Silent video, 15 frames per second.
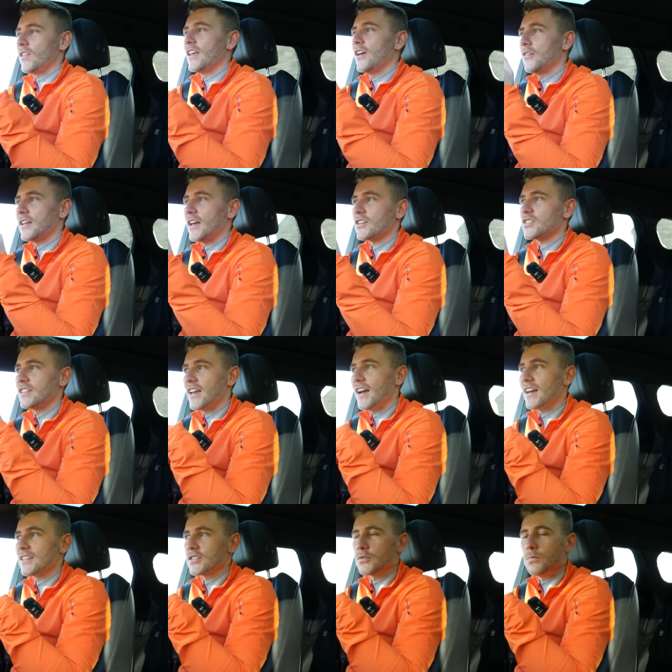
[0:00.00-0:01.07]
He only actually
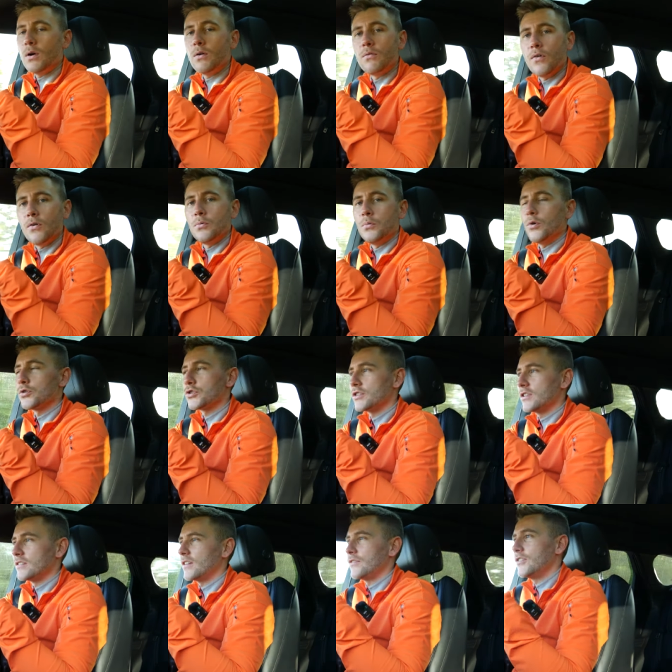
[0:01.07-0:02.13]
has a 12-volt
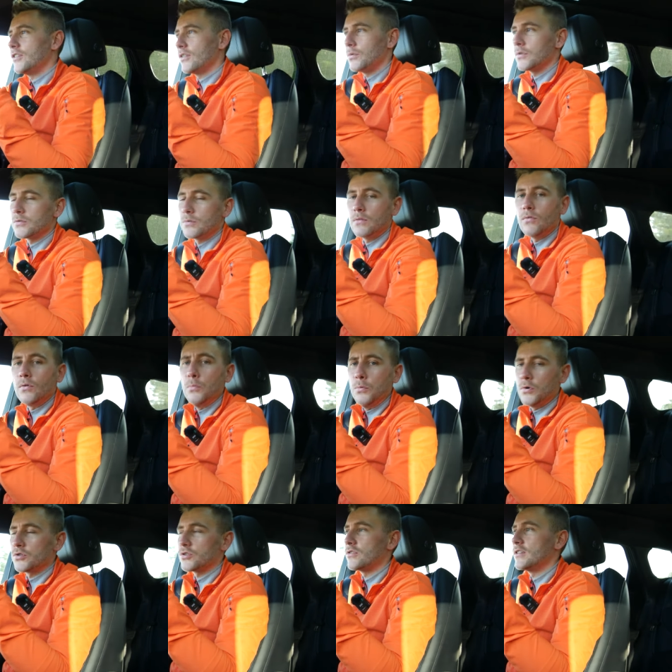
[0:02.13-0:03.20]
washer. Now, if you don't know what a 12-volt
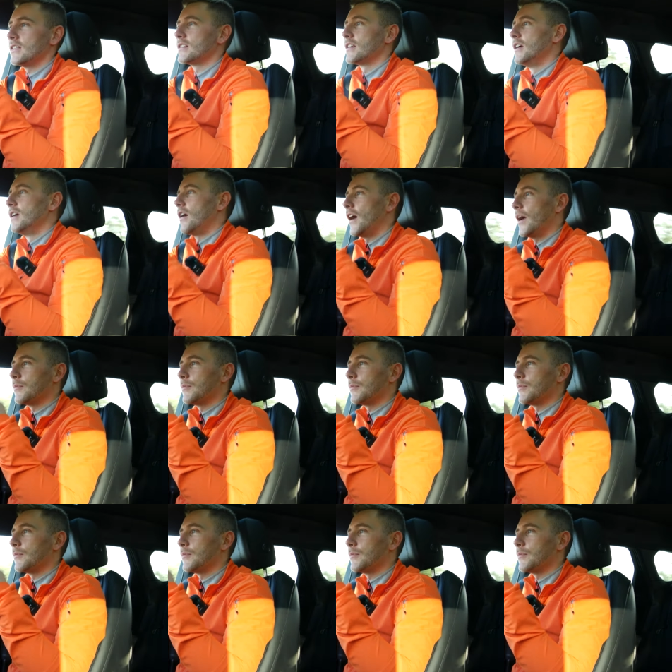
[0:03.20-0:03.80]
washer is, I